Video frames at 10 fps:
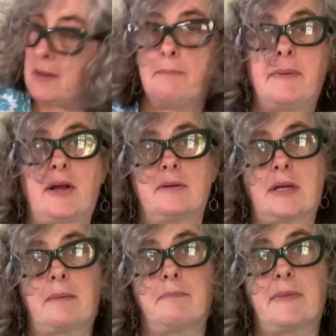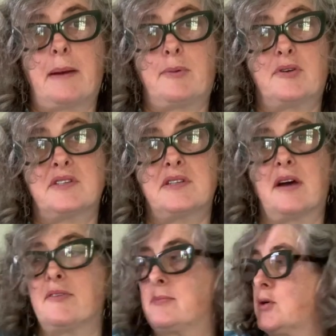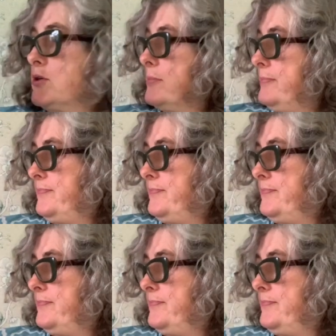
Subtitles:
Apparently, that bird is an oven bird.